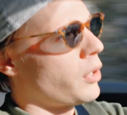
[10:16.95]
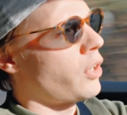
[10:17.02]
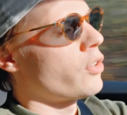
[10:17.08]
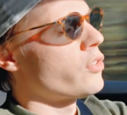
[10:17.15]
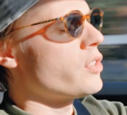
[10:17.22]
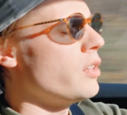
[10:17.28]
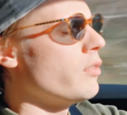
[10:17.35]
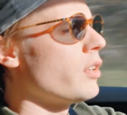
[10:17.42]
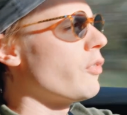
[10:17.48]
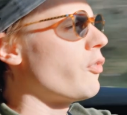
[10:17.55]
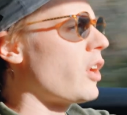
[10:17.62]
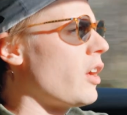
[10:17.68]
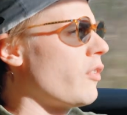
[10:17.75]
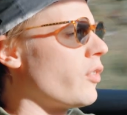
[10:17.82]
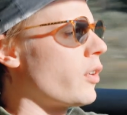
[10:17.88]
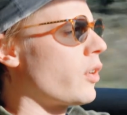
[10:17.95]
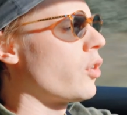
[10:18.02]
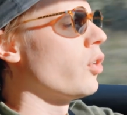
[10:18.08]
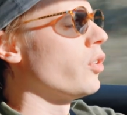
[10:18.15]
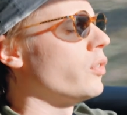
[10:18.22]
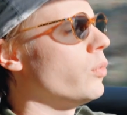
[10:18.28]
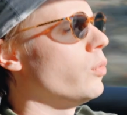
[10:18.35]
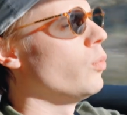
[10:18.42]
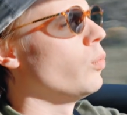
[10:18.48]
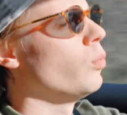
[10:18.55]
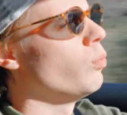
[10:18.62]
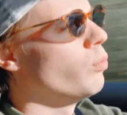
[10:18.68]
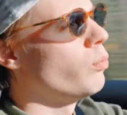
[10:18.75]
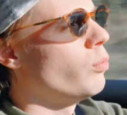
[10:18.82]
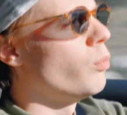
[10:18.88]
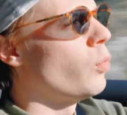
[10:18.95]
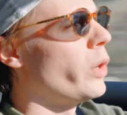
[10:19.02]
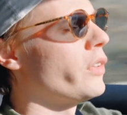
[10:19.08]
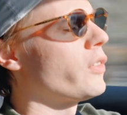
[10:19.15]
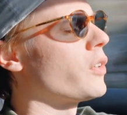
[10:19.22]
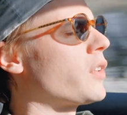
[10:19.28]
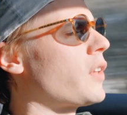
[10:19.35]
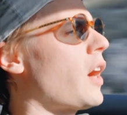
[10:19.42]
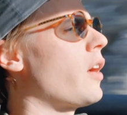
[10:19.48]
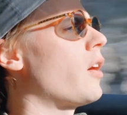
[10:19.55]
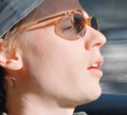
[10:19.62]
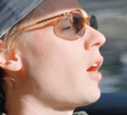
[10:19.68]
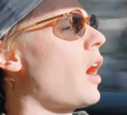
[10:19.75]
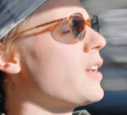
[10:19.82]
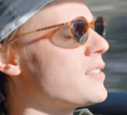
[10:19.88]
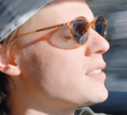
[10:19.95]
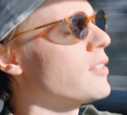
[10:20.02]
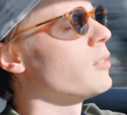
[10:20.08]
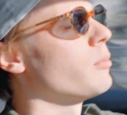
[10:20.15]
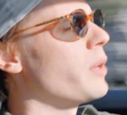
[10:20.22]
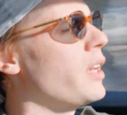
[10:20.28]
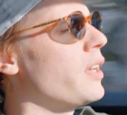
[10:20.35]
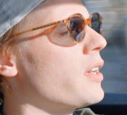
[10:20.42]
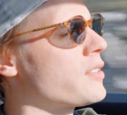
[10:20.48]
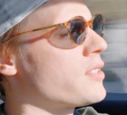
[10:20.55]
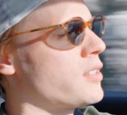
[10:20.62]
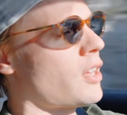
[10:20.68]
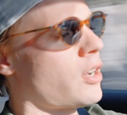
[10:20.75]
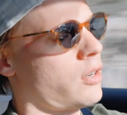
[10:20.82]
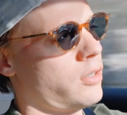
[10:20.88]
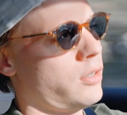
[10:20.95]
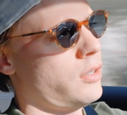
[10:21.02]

Because even if I have a good winter tire, I still may get stuck.